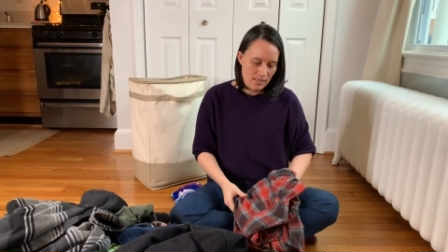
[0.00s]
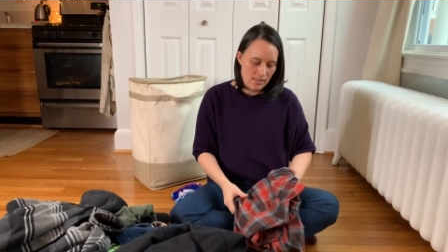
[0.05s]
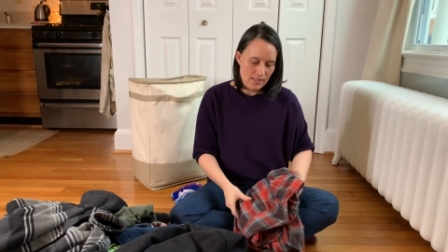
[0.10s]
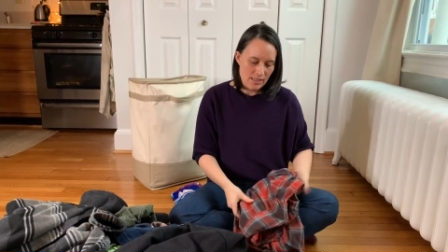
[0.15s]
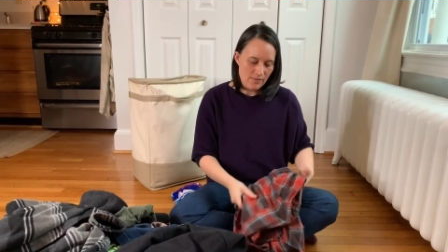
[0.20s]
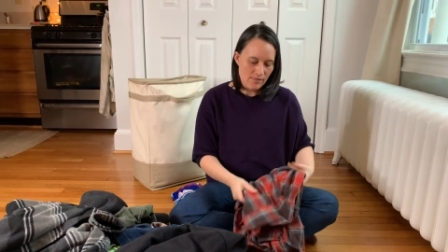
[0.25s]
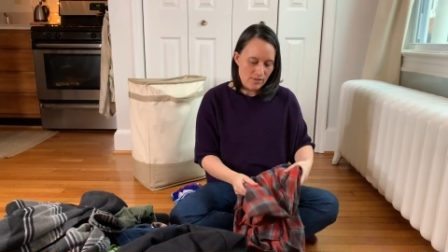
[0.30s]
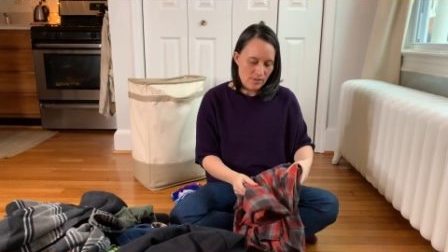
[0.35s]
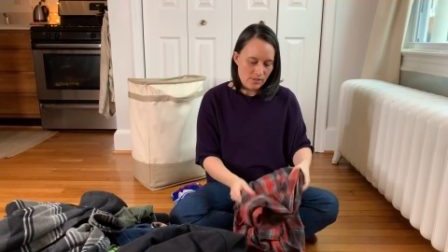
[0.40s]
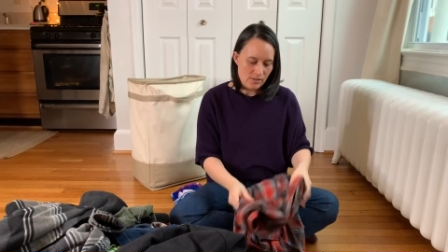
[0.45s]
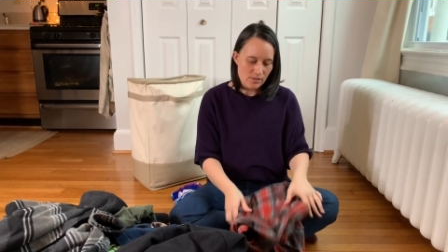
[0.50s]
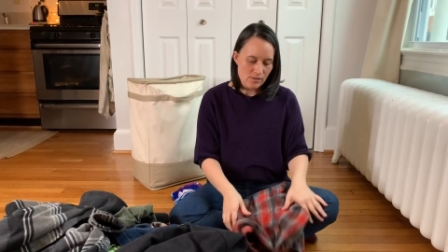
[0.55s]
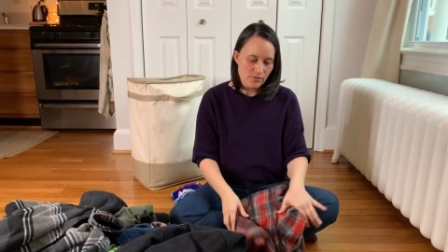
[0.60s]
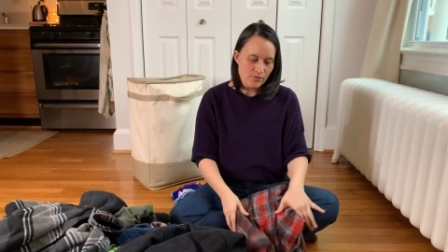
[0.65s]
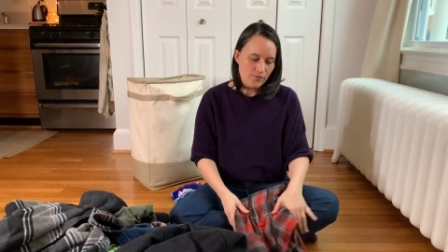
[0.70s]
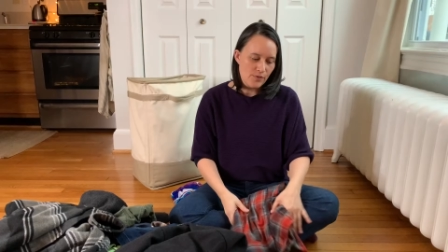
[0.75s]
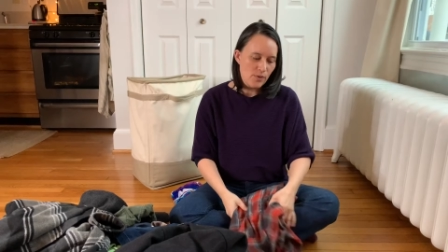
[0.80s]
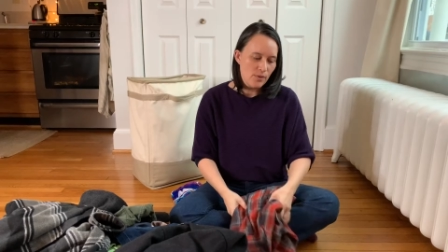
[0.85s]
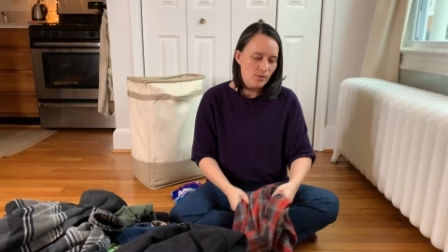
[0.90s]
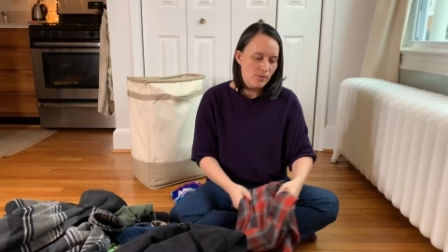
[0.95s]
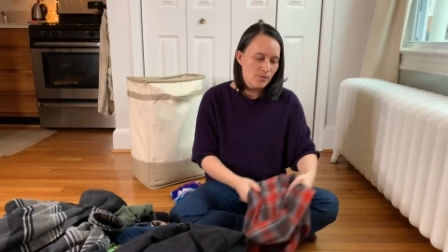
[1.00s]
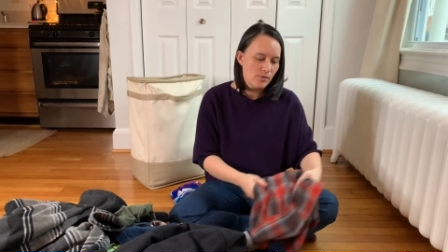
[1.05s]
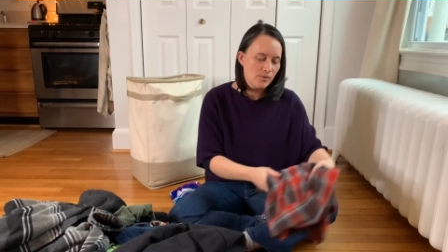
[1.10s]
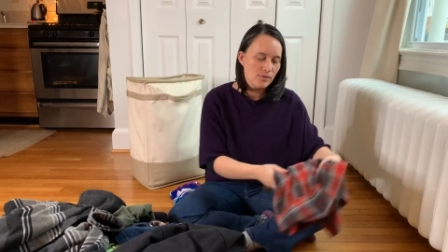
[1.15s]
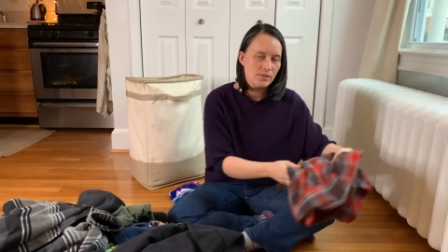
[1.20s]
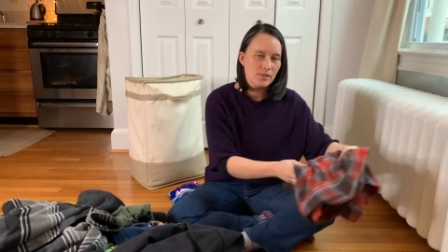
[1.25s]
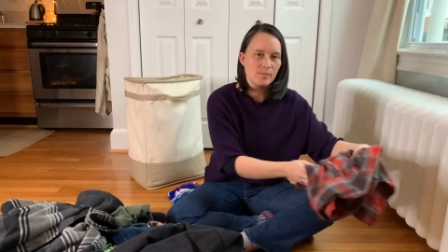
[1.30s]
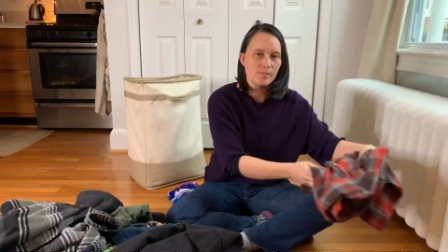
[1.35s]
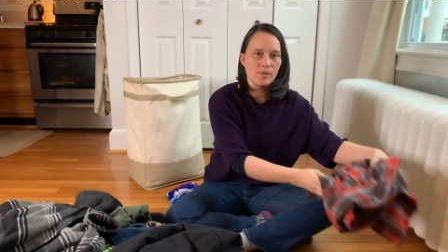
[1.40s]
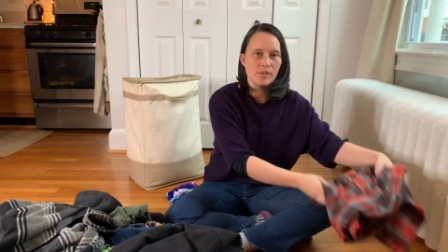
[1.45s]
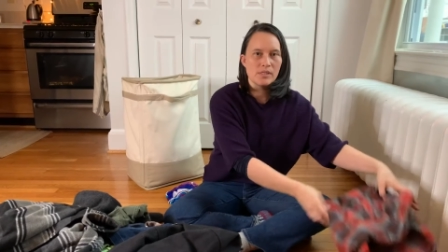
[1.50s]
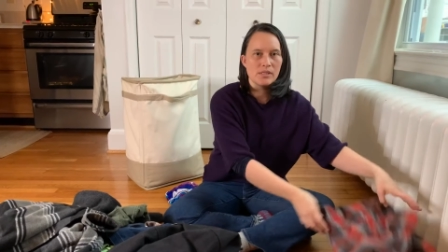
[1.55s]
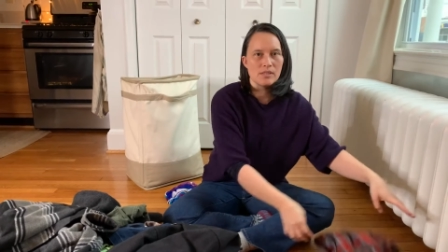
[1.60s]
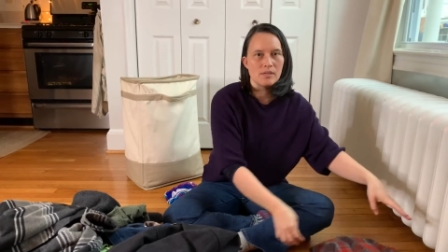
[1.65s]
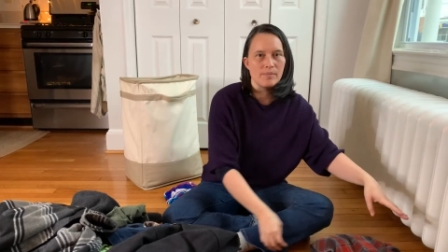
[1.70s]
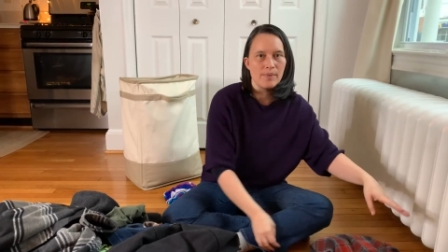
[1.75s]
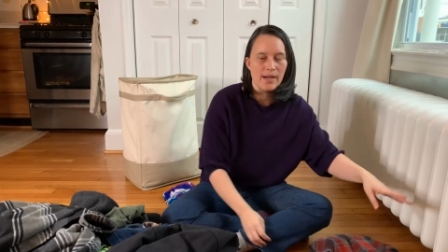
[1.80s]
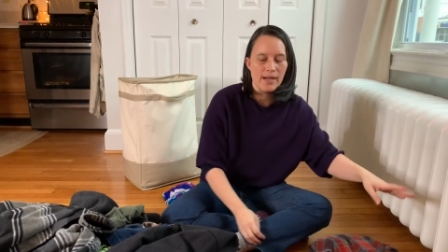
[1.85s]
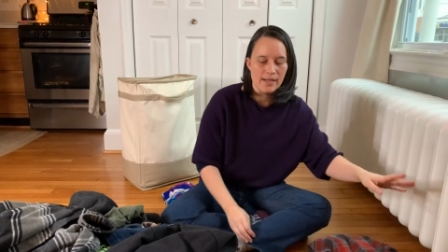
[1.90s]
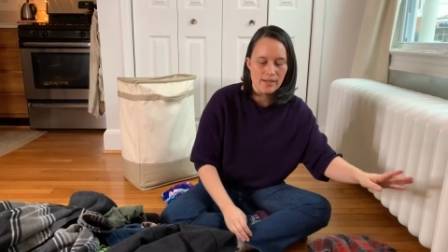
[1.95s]
give it a little fold and put it in
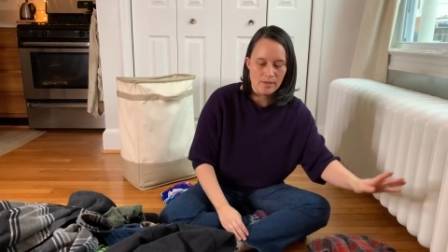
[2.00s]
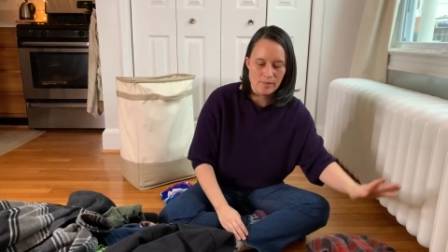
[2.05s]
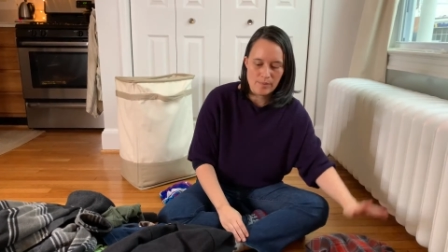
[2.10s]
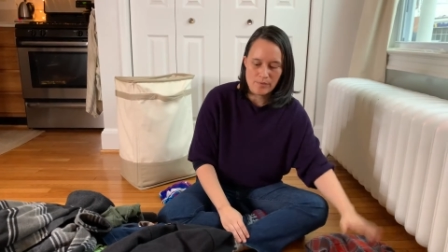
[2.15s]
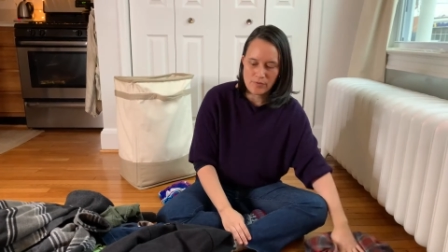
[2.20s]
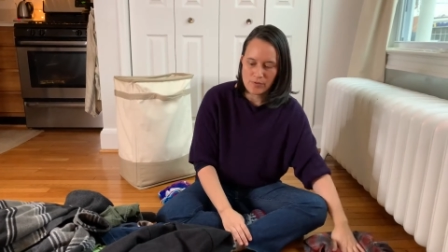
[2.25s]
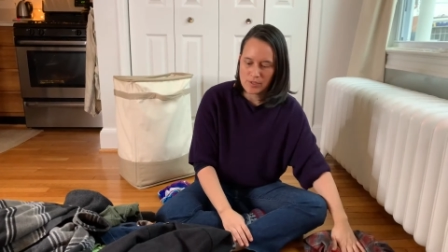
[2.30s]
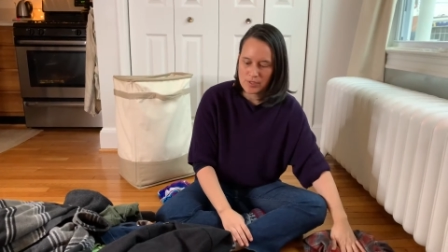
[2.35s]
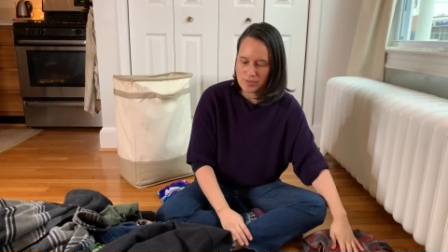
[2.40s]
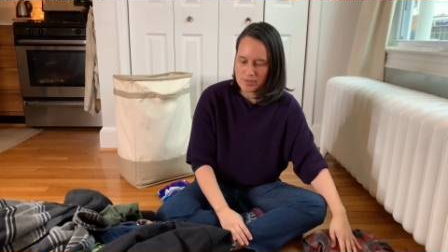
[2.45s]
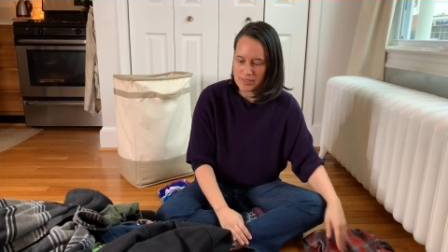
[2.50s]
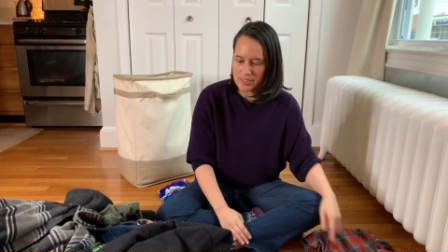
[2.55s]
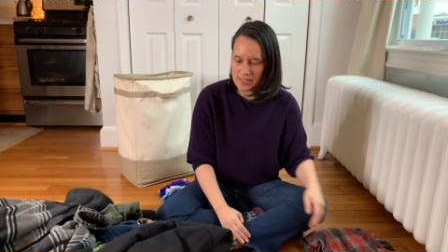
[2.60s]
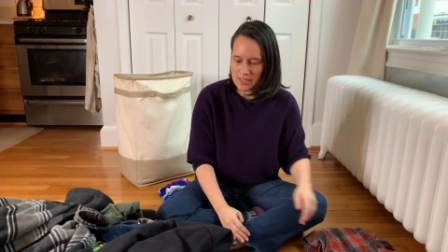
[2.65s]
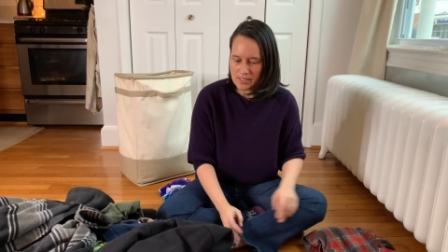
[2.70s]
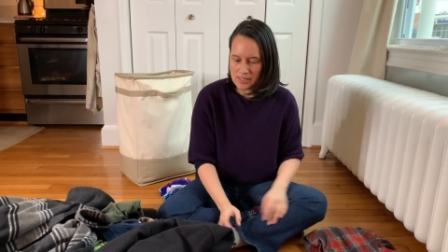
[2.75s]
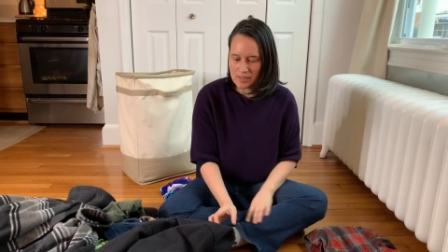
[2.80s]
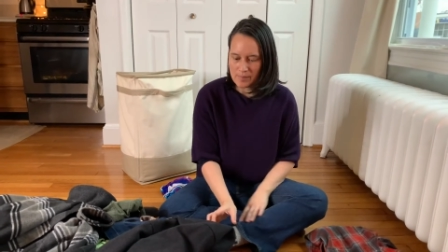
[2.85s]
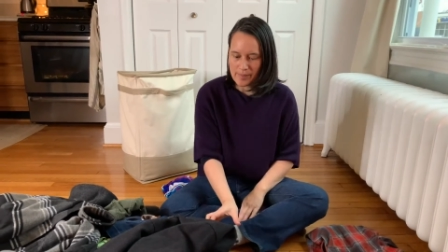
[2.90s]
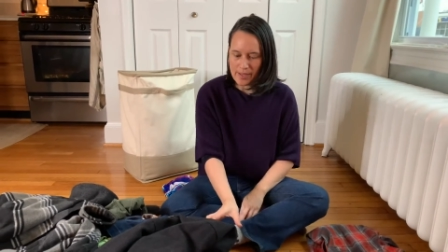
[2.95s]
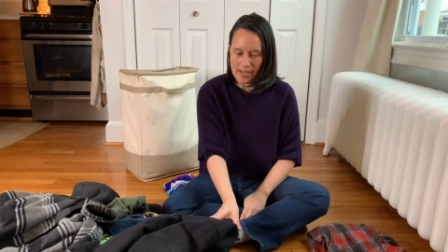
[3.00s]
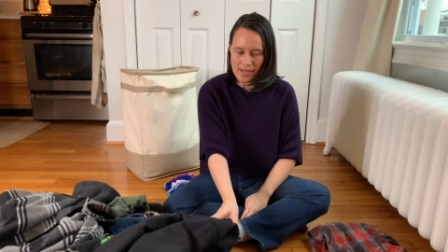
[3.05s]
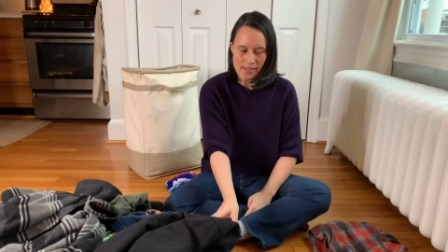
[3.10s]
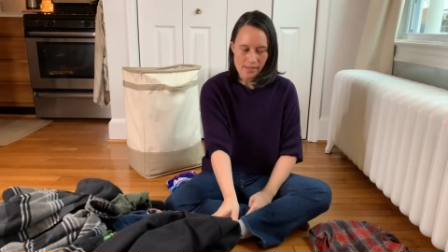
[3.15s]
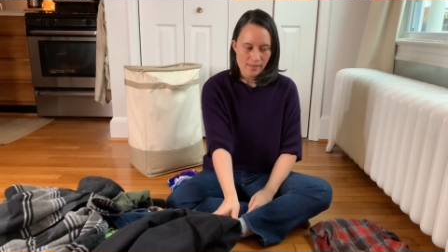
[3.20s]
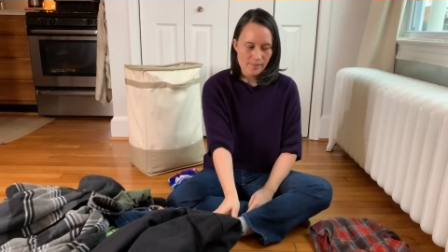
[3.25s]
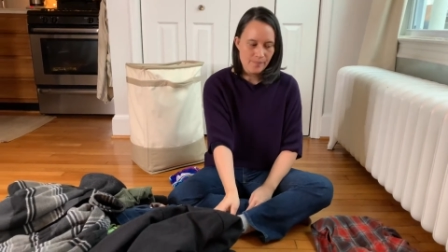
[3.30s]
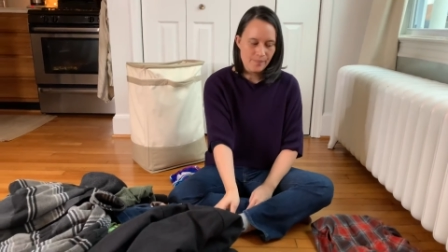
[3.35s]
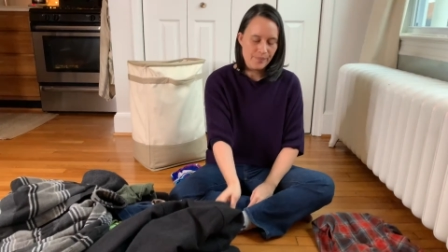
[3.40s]
a pile before you stick it in the bag.